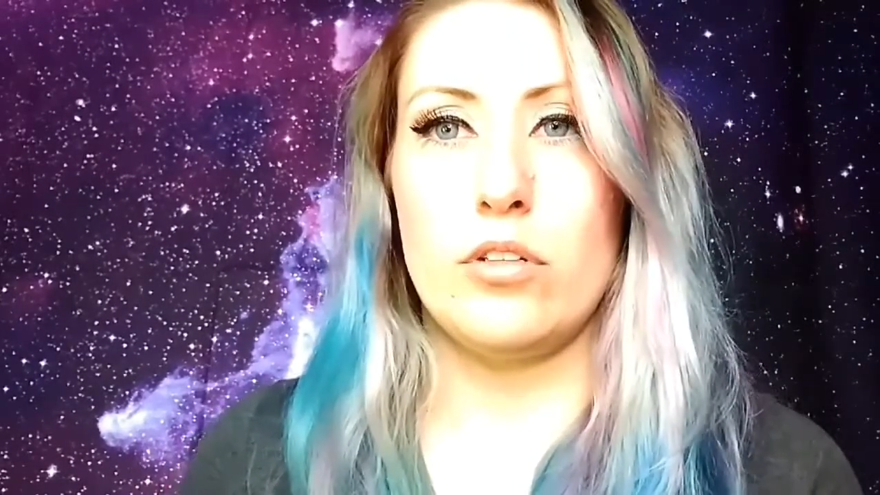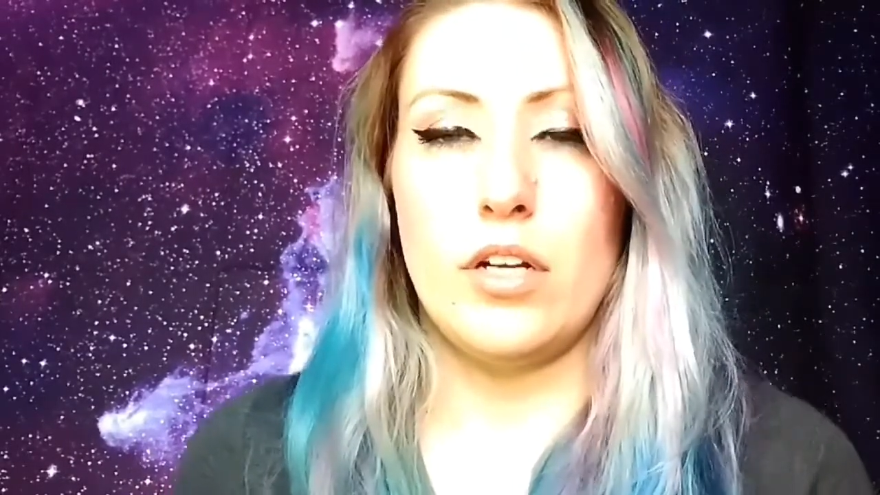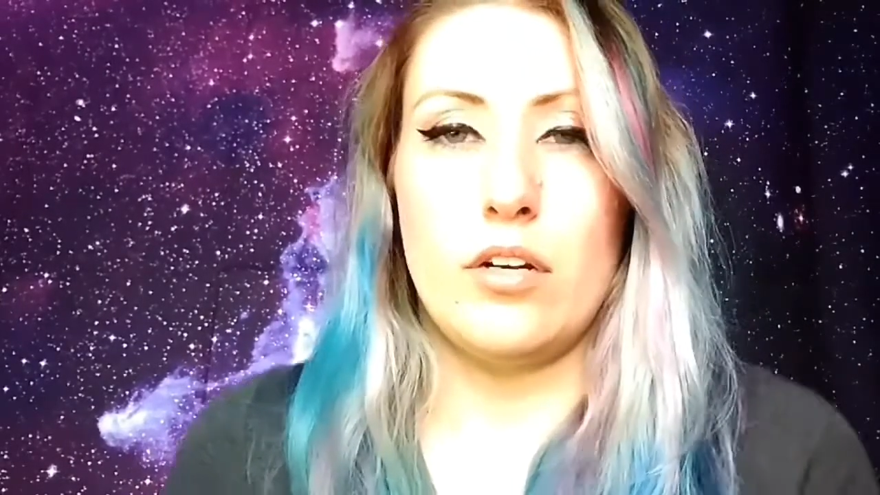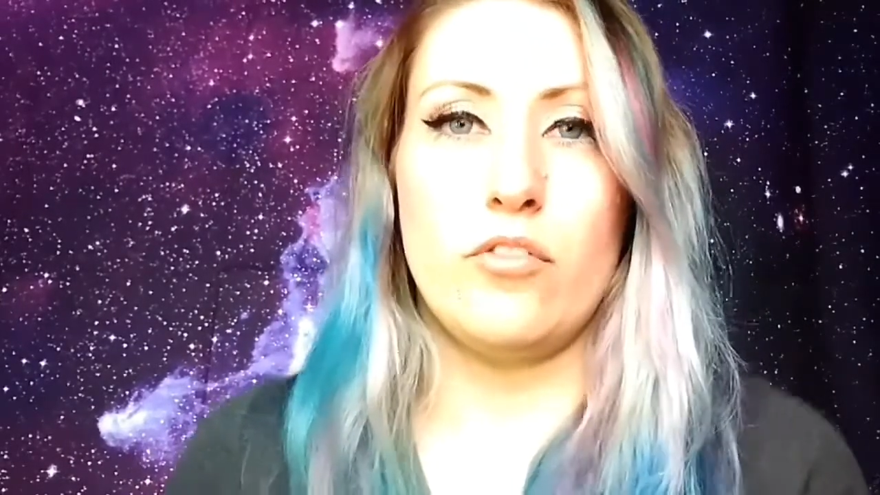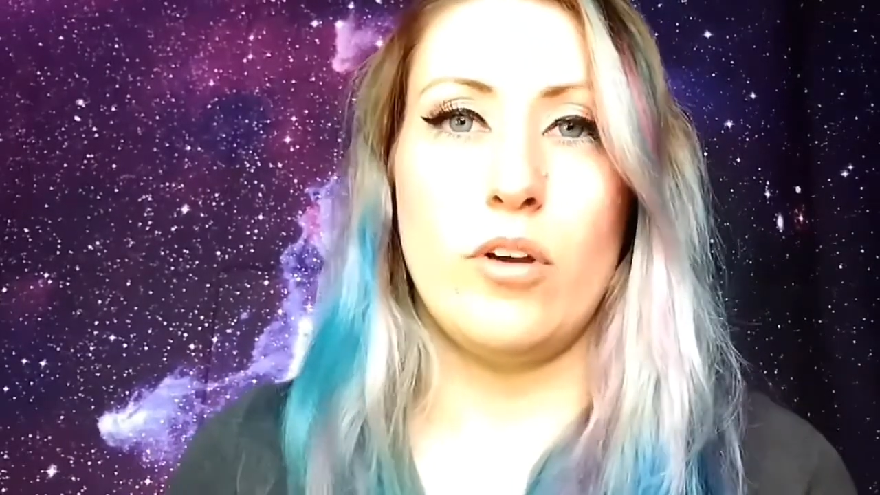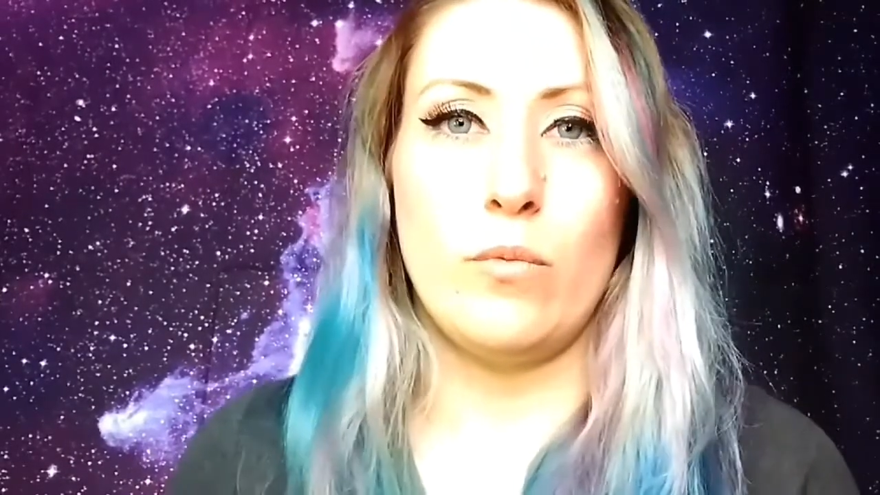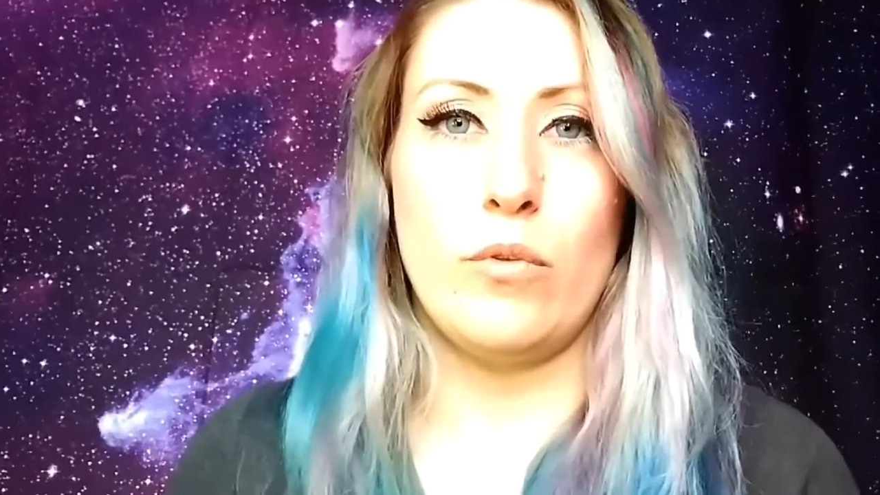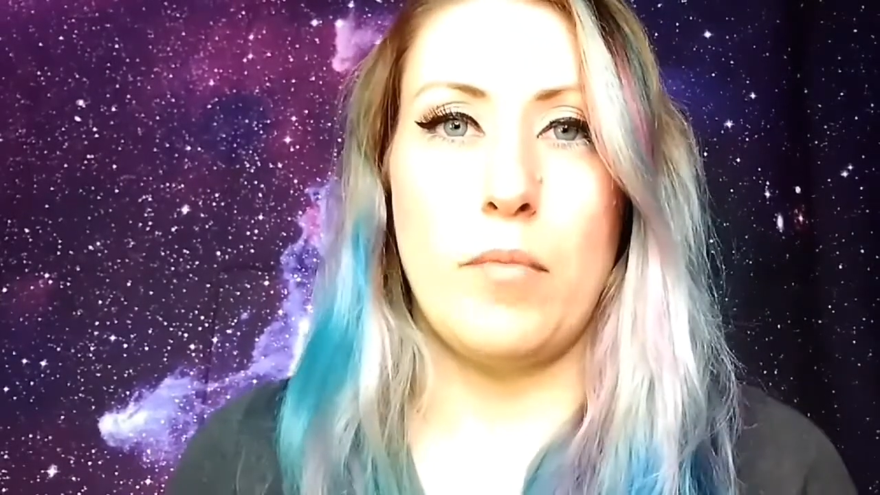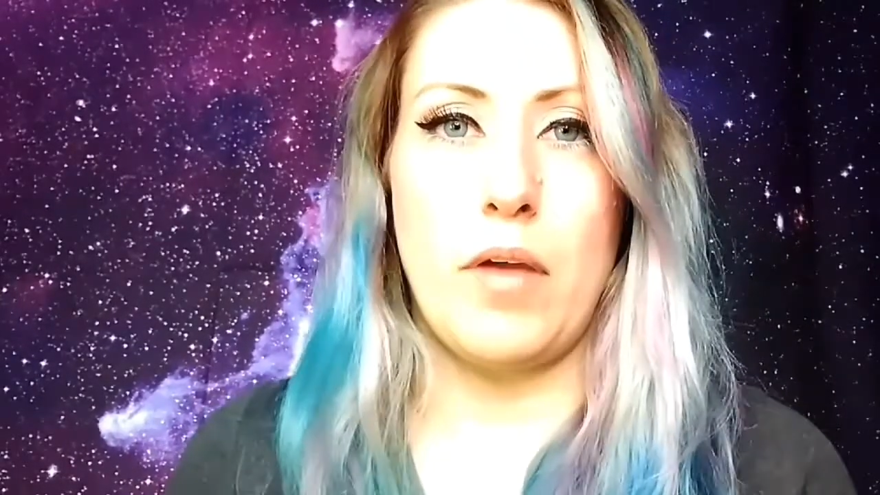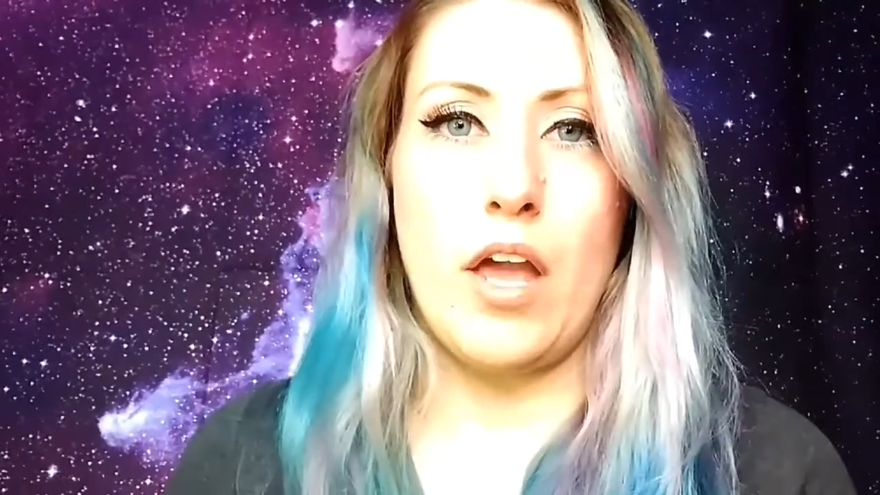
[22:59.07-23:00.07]
it looked kind of
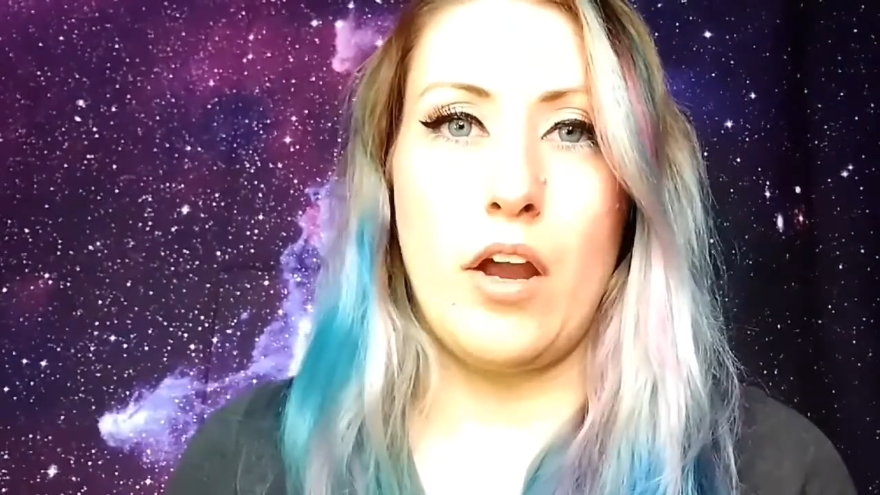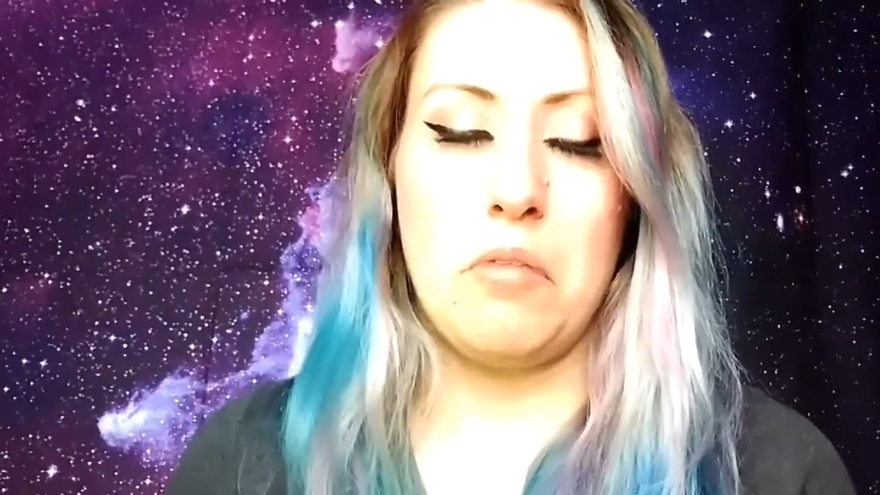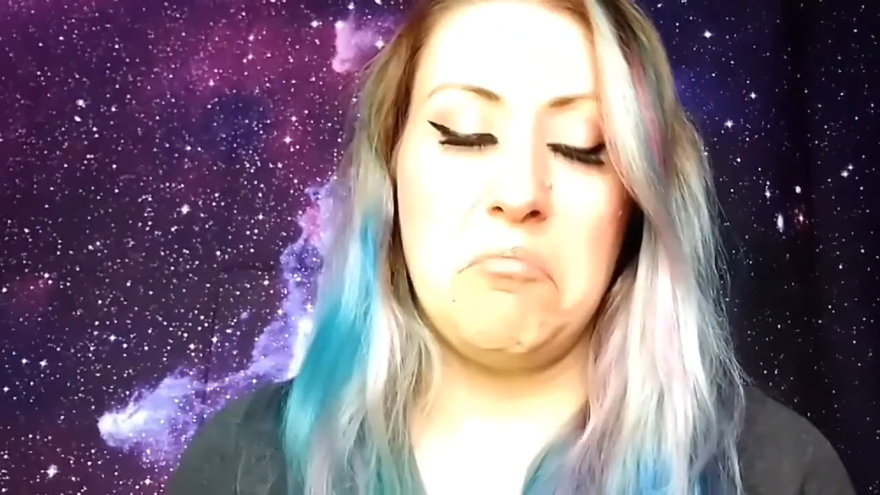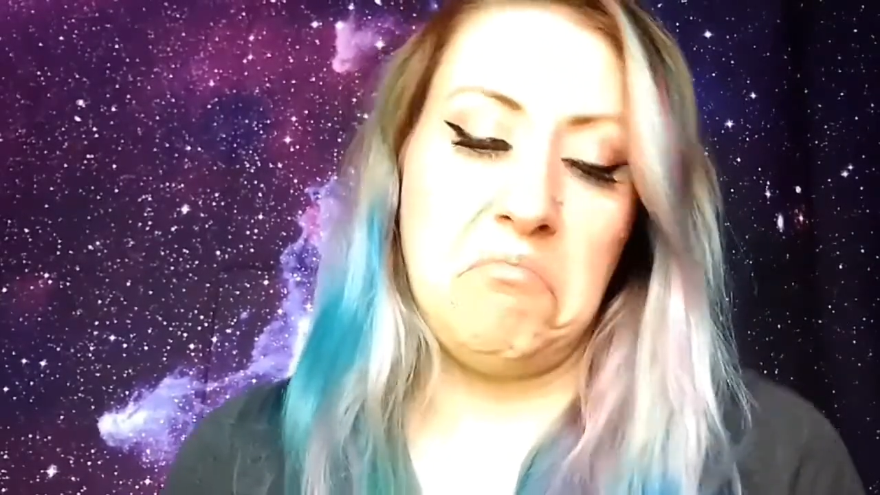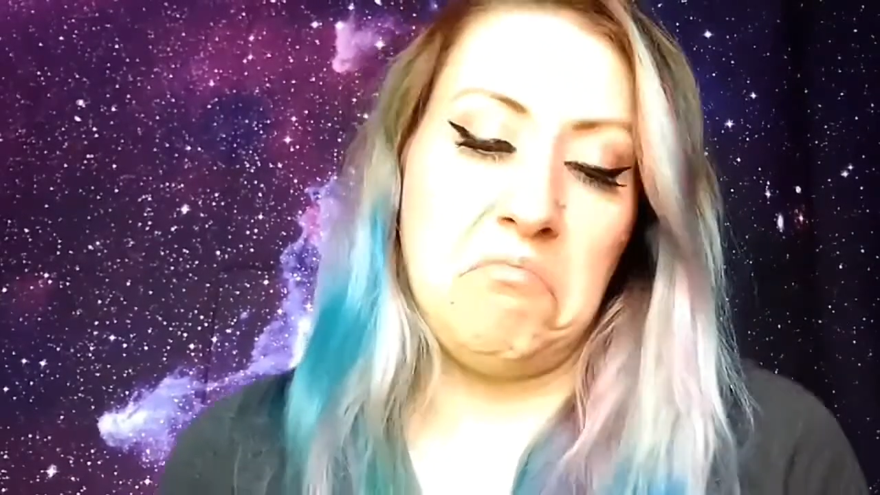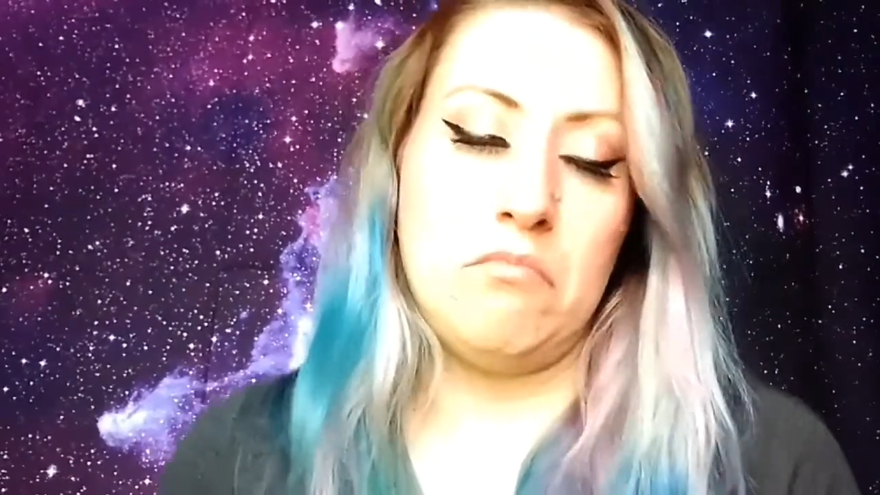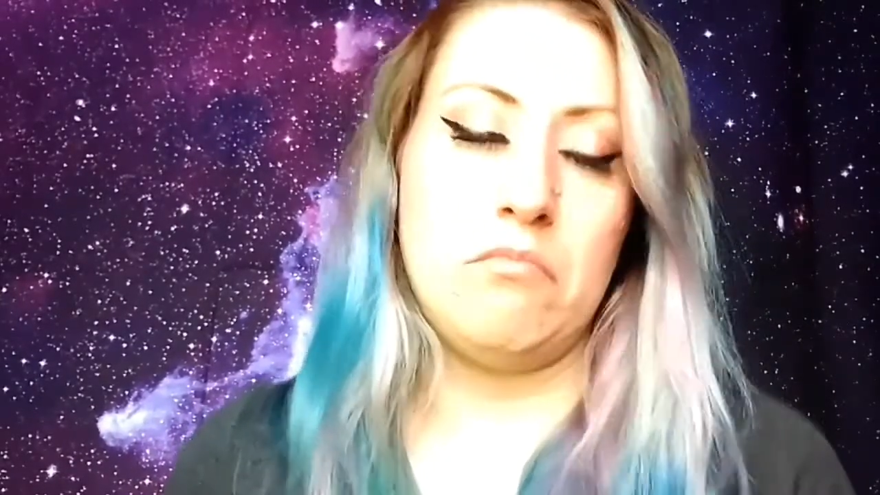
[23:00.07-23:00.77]
fun with my hair,